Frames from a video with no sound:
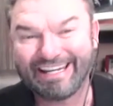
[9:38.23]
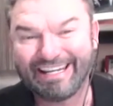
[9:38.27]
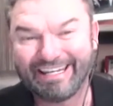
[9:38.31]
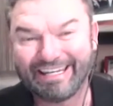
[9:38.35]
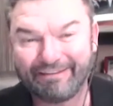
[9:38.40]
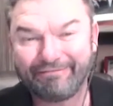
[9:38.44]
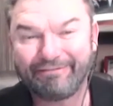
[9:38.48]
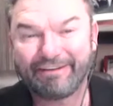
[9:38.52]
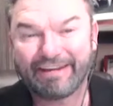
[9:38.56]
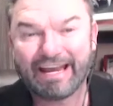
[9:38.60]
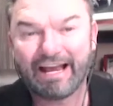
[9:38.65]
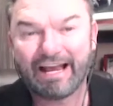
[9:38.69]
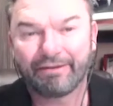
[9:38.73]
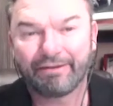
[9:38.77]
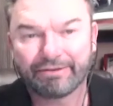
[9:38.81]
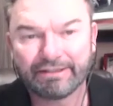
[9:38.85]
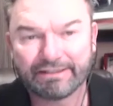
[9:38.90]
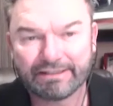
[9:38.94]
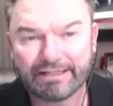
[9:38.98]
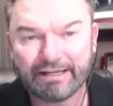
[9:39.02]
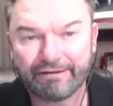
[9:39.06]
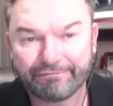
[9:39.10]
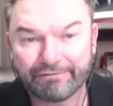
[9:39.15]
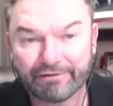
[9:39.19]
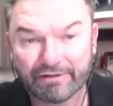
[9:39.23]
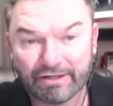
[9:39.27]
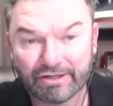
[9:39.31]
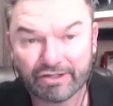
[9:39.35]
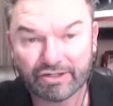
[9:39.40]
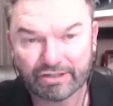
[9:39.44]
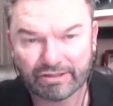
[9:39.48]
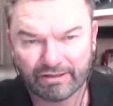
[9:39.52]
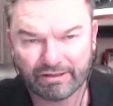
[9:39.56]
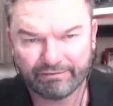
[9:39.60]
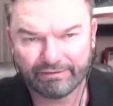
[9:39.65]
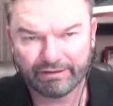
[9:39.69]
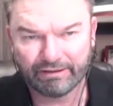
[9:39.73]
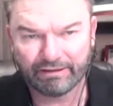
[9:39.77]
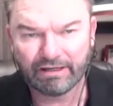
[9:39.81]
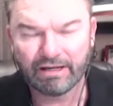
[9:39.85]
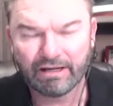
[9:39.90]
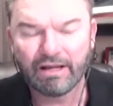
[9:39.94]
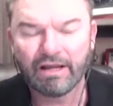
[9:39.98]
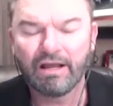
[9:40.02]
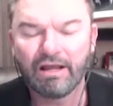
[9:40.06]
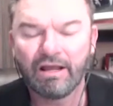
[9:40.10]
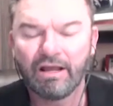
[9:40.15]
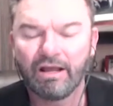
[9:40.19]
living out the definition of it,
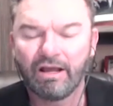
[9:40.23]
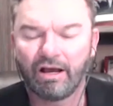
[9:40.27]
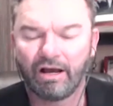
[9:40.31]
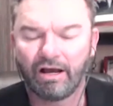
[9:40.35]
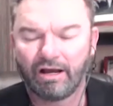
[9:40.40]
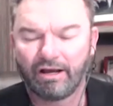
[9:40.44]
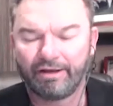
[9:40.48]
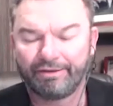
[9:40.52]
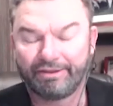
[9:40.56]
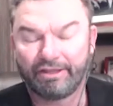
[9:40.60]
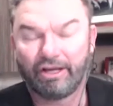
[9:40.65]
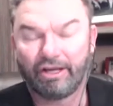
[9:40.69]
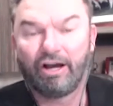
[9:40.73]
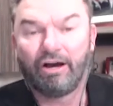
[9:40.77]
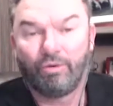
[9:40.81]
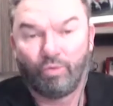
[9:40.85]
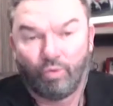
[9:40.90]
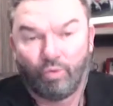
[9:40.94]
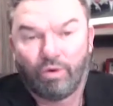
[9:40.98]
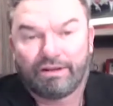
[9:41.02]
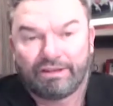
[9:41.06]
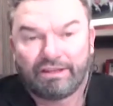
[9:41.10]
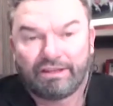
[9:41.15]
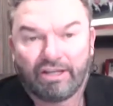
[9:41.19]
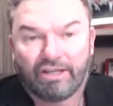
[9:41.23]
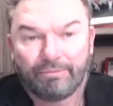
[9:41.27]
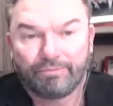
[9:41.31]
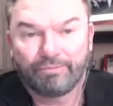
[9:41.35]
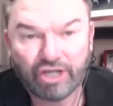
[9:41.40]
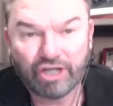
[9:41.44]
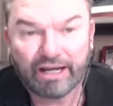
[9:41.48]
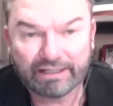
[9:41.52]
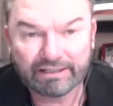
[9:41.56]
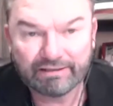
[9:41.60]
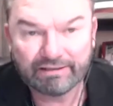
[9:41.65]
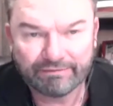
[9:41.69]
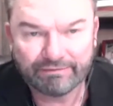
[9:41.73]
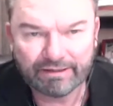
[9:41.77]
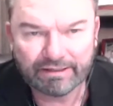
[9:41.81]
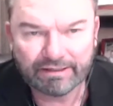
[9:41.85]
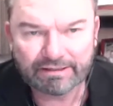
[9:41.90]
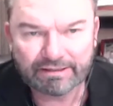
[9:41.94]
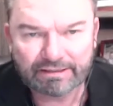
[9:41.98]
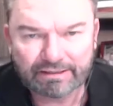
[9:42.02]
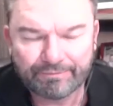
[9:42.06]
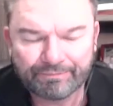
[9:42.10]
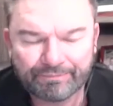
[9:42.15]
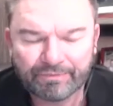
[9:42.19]
what the objective
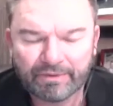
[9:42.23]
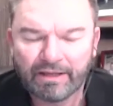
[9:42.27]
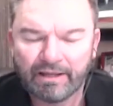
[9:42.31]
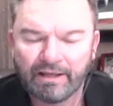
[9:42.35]
is.